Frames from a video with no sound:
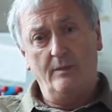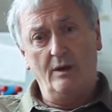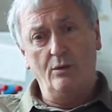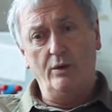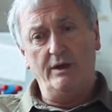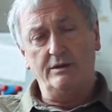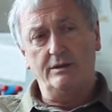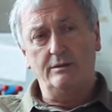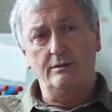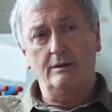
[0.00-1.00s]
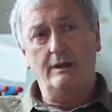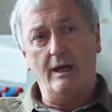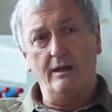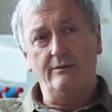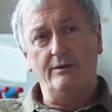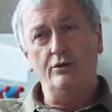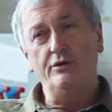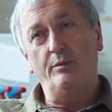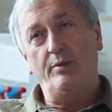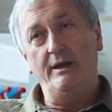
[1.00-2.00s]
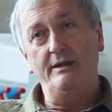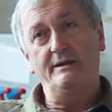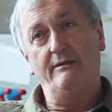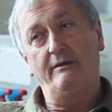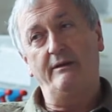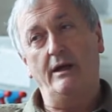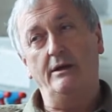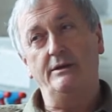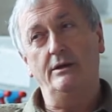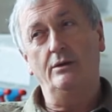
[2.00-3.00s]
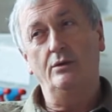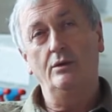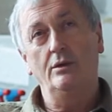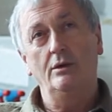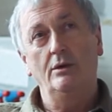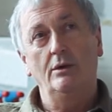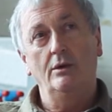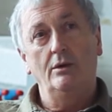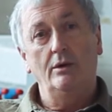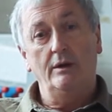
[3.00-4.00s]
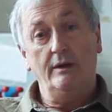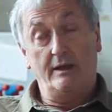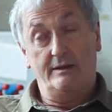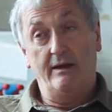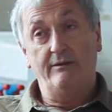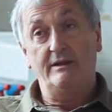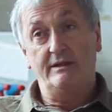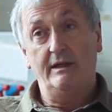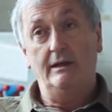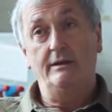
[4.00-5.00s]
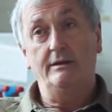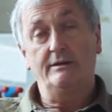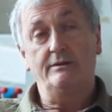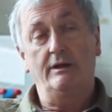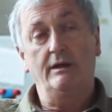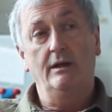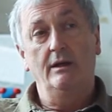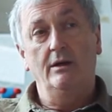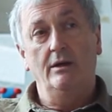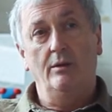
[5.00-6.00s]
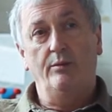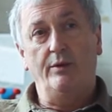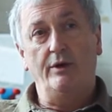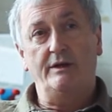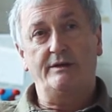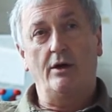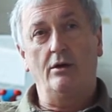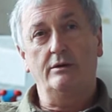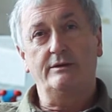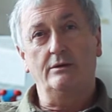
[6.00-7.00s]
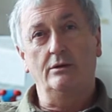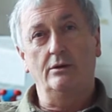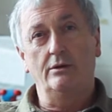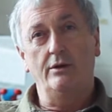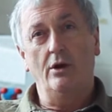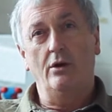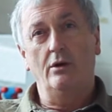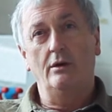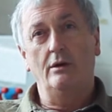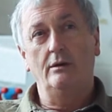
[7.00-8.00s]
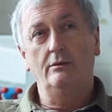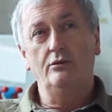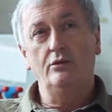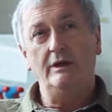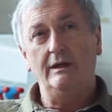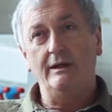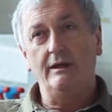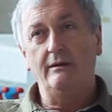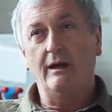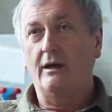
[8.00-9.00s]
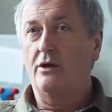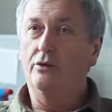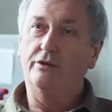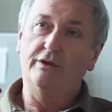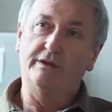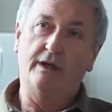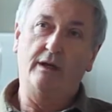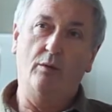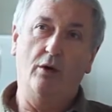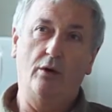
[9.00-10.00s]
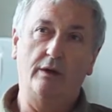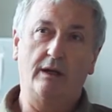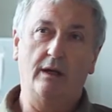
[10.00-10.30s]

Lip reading: which kind of underpins everything I do. That's heavy steel industry, but it's also not really that conscious anymore.